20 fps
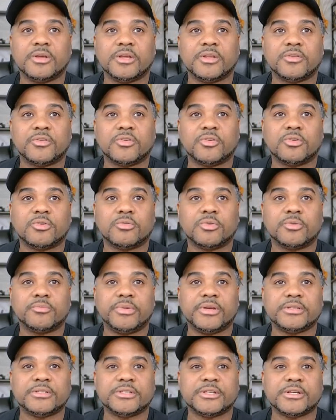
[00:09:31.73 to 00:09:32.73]
And so we're
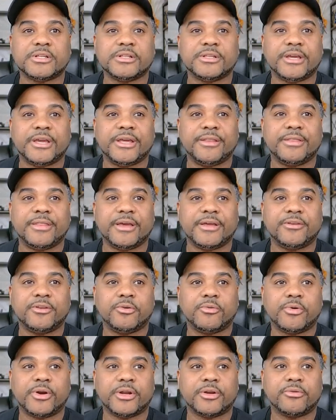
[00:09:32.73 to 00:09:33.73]
basically in that
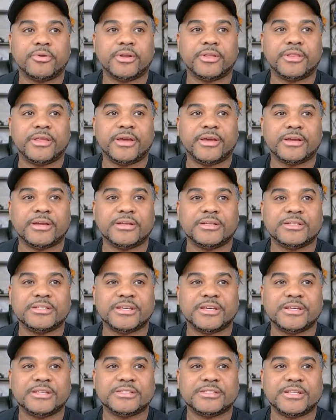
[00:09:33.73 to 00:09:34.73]
directory that
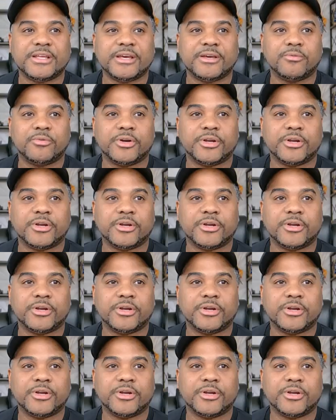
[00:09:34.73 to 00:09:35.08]
contains that.